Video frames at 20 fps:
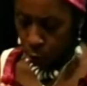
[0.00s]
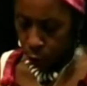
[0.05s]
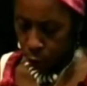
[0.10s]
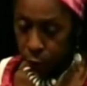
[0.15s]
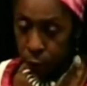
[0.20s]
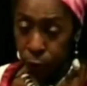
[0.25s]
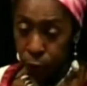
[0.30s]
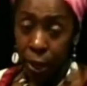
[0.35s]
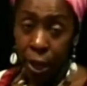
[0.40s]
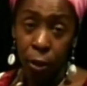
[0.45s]

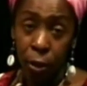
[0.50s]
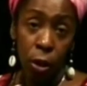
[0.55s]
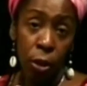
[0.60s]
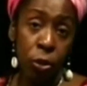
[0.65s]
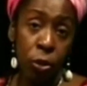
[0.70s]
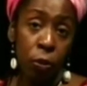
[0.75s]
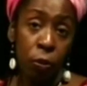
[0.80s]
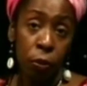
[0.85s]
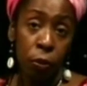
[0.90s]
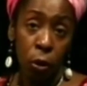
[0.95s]
water and
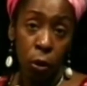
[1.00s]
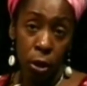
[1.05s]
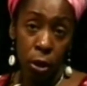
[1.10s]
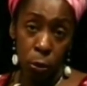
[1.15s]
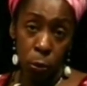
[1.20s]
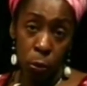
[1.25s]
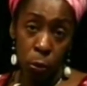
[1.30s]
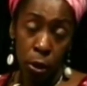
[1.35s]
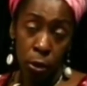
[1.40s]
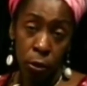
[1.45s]
also
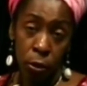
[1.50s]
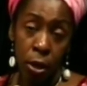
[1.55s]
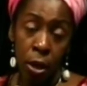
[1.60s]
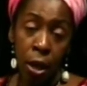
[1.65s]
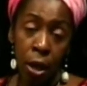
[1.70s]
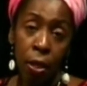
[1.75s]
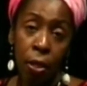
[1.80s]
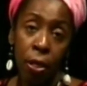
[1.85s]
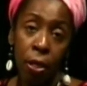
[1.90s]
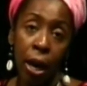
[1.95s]
Florida water
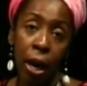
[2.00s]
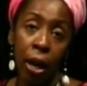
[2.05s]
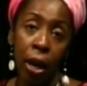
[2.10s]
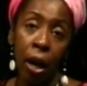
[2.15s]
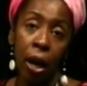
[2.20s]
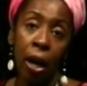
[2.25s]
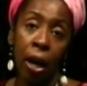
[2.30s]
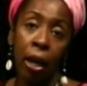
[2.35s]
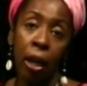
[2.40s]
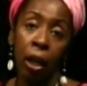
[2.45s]
that
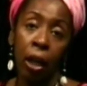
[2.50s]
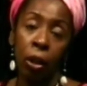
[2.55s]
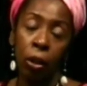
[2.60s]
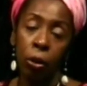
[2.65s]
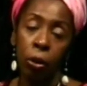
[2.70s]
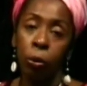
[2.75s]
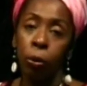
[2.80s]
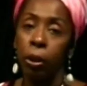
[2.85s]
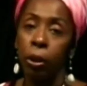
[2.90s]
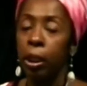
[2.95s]
I
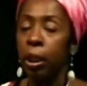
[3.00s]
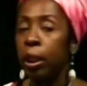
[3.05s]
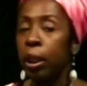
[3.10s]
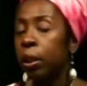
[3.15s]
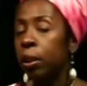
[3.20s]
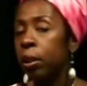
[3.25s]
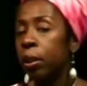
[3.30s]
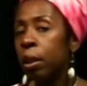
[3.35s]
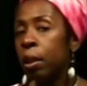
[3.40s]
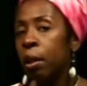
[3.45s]
include
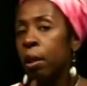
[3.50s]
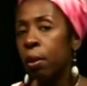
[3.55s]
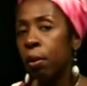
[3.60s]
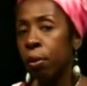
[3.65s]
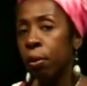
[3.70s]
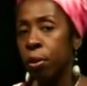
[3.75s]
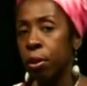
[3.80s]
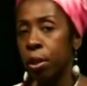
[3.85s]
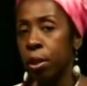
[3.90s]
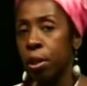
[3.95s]
in
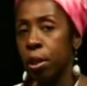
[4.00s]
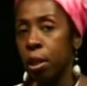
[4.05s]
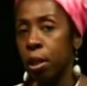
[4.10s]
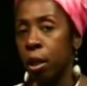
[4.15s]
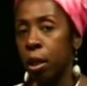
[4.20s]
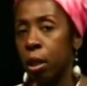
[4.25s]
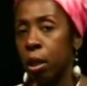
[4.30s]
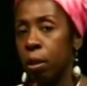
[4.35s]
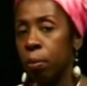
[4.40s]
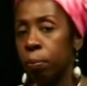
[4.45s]
the
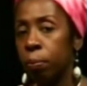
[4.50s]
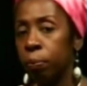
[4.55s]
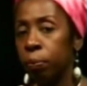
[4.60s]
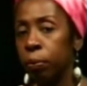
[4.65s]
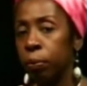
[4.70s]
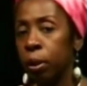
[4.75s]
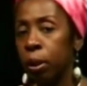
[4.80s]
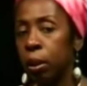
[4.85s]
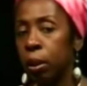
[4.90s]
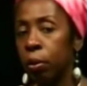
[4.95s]

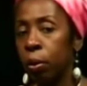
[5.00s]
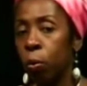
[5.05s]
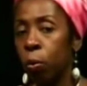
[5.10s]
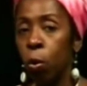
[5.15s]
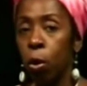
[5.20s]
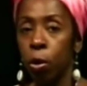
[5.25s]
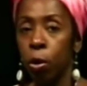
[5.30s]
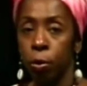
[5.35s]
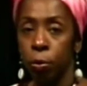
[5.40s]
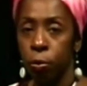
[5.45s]

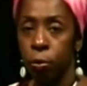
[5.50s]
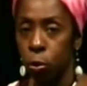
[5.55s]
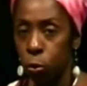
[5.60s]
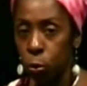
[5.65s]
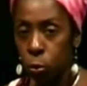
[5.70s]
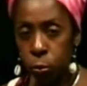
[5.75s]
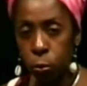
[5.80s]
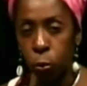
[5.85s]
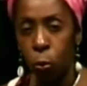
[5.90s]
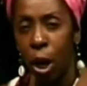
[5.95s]
water
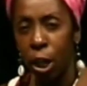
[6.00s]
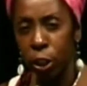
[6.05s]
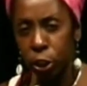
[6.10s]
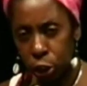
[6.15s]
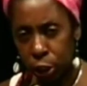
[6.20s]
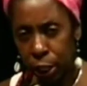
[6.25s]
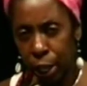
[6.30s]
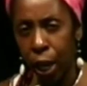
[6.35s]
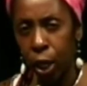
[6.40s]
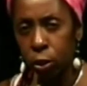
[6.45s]
to
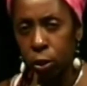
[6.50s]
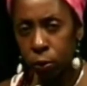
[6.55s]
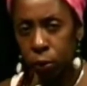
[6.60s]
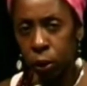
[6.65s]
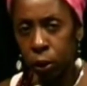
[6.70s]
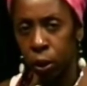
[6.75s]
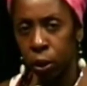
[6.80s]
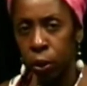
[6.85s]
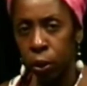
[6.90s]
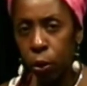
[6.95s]
wash
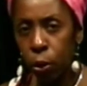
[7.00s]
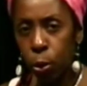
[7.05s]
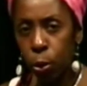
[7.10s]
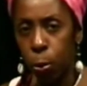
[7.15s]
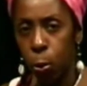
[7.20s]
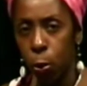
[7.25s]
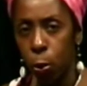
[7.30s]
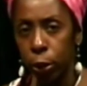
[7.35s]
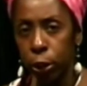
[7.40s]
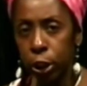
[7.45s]
down the
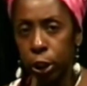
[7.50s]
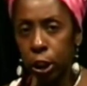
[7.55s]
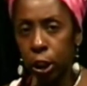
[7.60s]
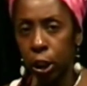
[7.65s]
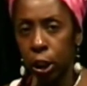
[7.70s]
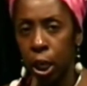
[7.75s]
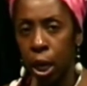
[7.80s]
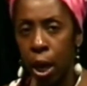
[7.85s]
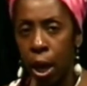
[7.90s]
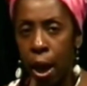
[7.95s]

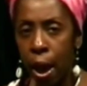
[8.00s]
porch.